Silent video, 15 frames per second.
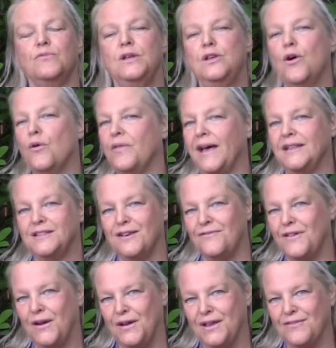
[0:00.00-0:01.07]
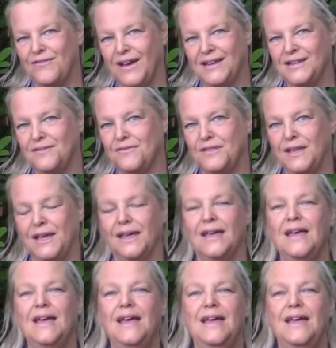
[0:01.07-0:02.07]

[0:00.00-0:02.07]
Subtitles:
we know that's a very effective thing.